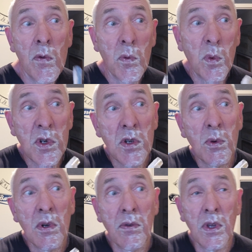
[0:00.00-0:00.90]
which is
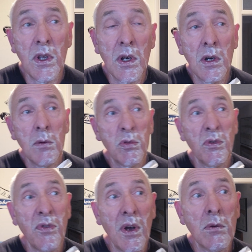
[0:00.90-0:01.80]
one of the
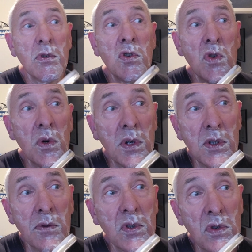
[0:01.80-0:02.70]
profound joys
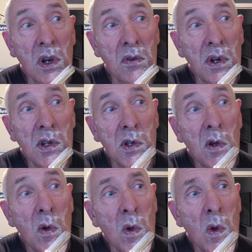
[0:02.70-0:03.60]
of a straight razor.